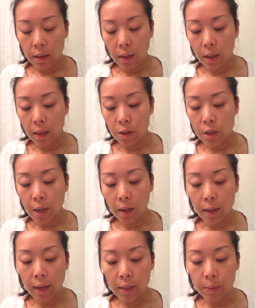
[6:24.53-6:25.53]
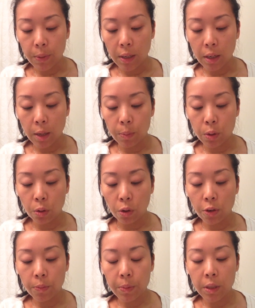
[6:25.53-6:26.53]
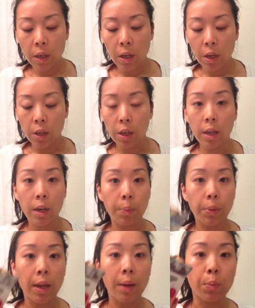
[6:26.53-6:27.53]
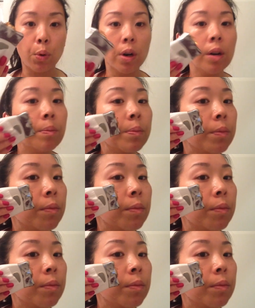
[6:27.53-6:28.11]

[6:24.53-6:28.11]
the gel has been absorbed, you can apply more.